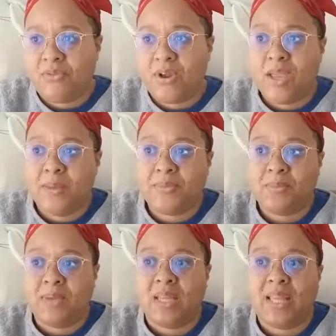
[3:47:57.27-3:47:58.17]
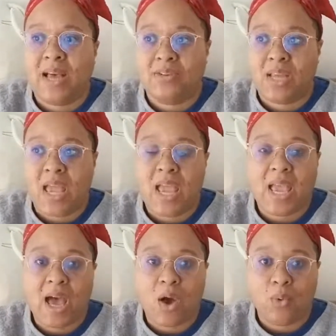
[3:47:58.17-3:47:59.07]
for him to be allowed to
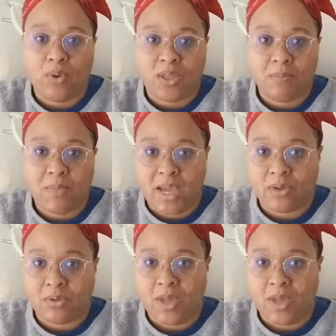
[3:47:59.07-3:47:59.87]
hang out with Michael